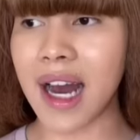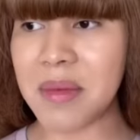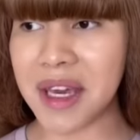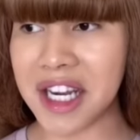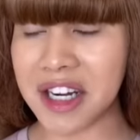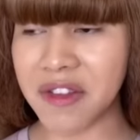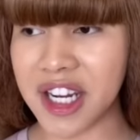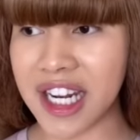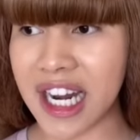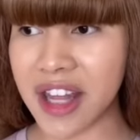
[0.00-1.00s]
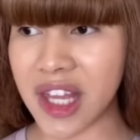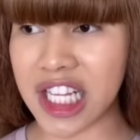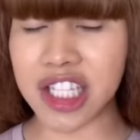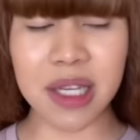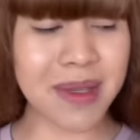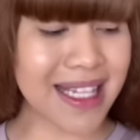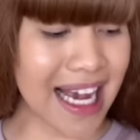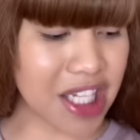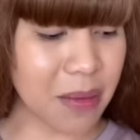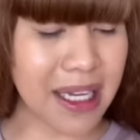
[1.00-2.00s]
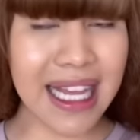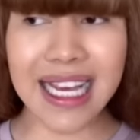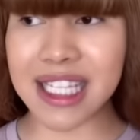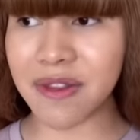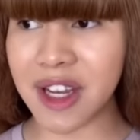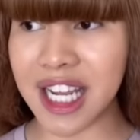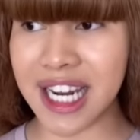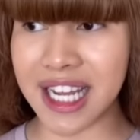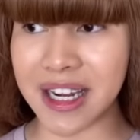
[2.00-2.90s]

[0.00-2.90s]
I'm here if you need anything. There's some snacks on my desk if you need